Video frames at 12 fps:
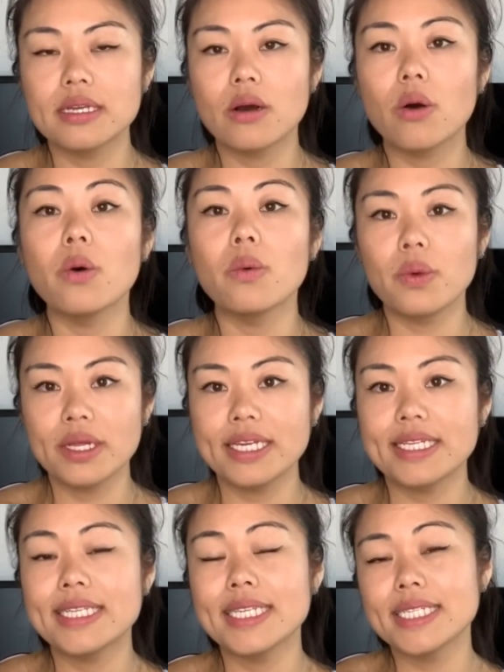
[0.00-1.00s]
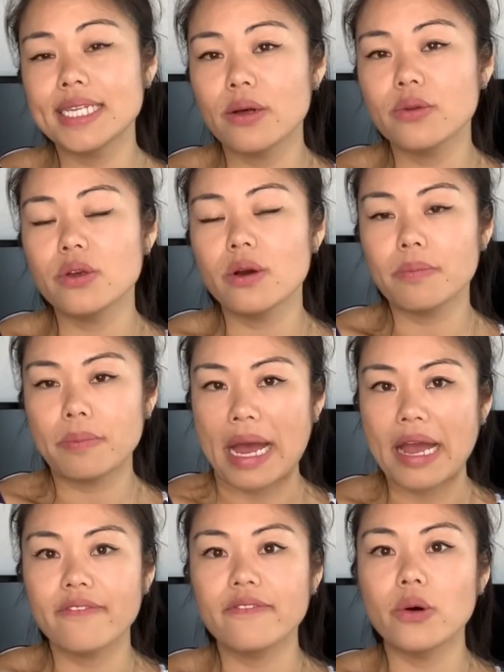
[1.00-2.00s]
or willing to sell your
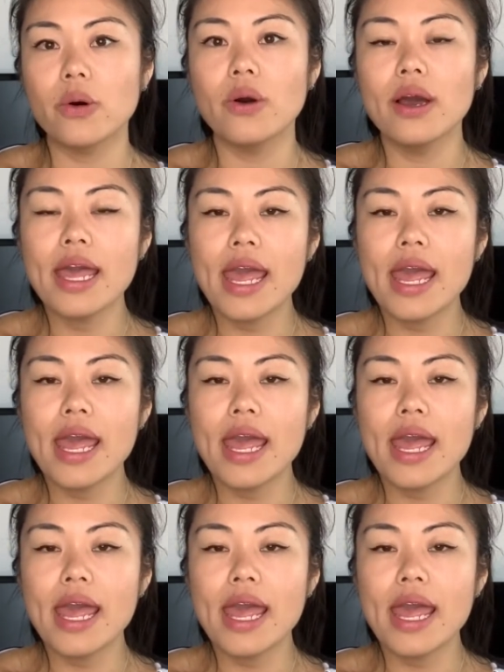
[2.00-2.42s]
bag for,